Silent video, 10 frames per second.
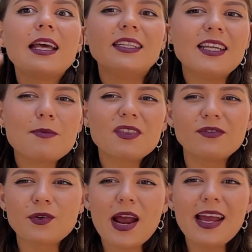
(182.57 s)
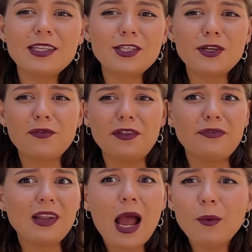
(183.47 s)
name the variety of the
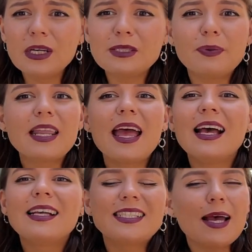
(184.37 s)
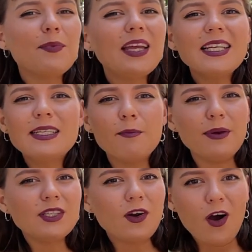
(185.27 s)
flowers, but something is a
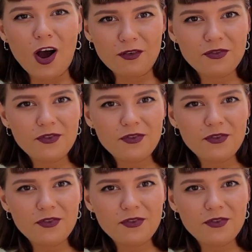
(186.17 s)
bit off.